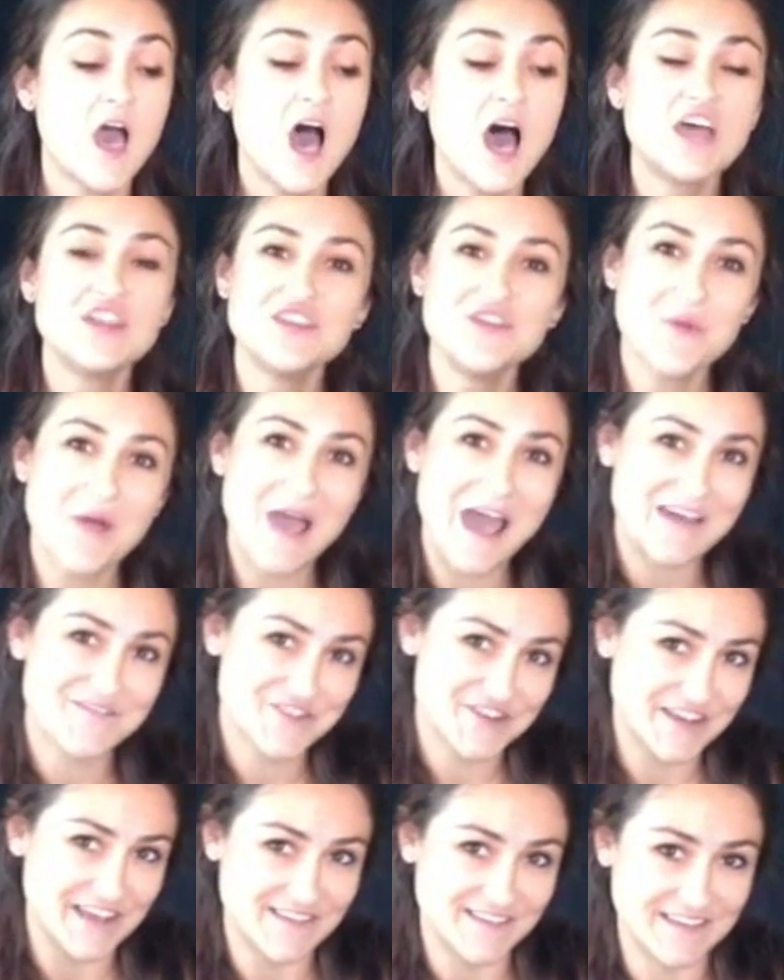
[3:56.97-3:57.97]
A new
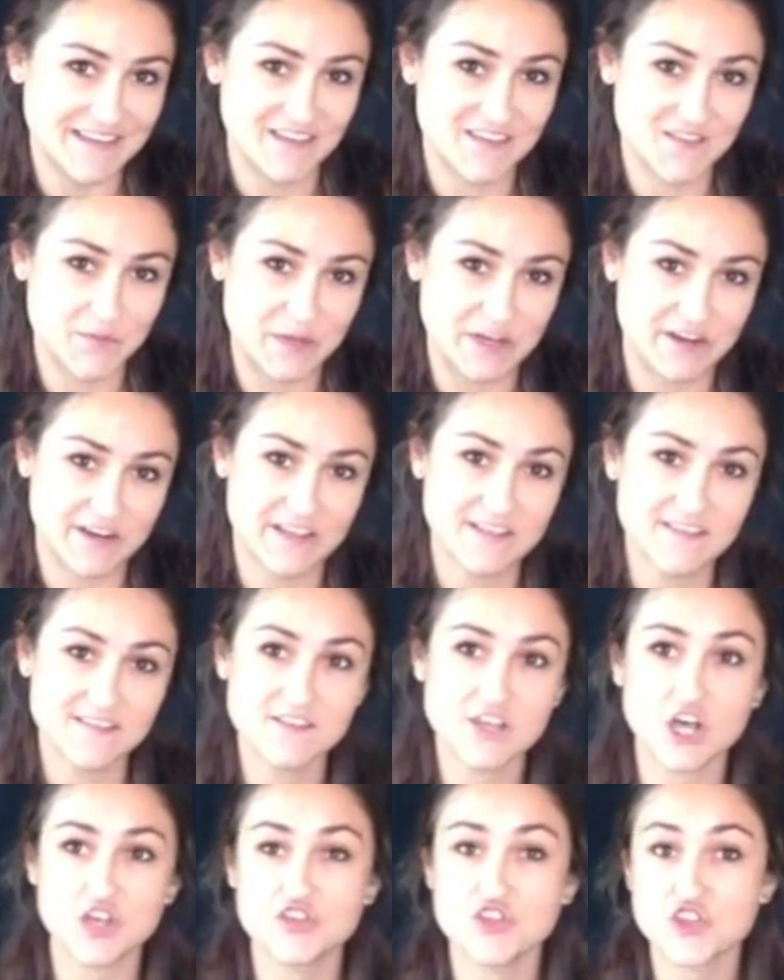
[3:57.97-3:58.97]
advertising experience
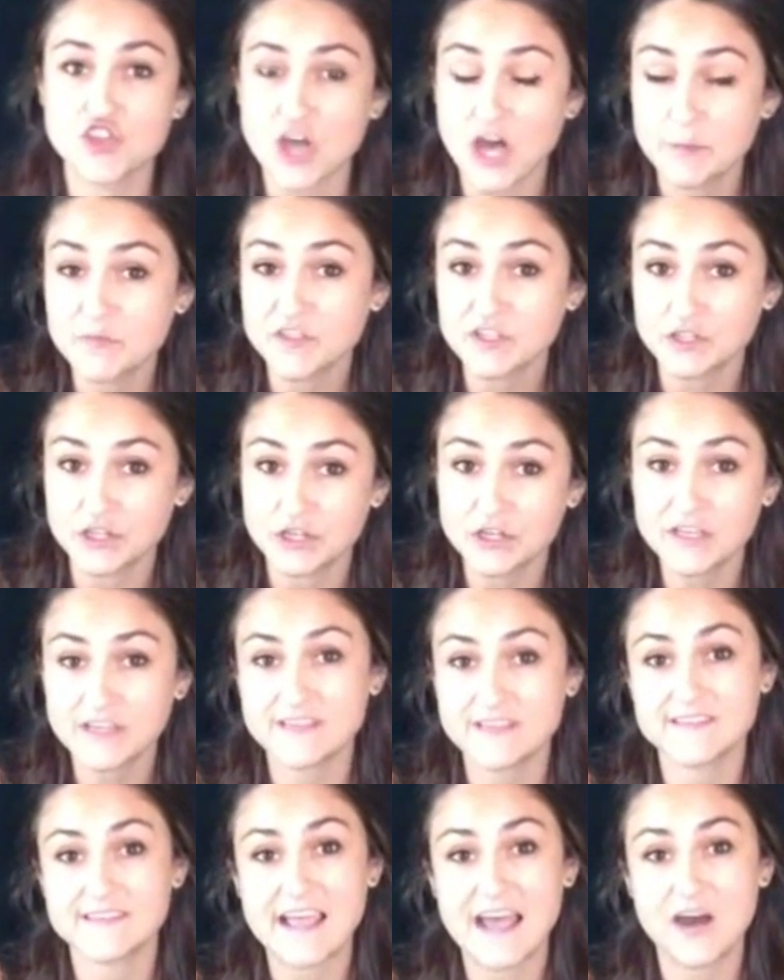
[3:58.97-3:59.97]
called Shop the Look
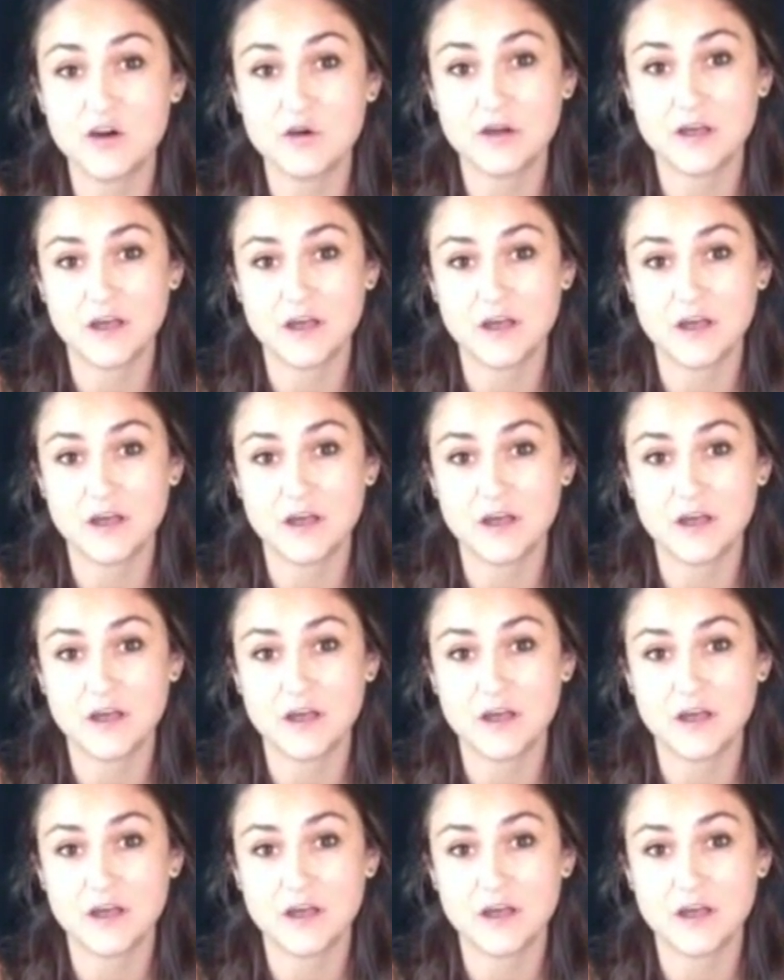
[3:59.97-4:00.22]
is now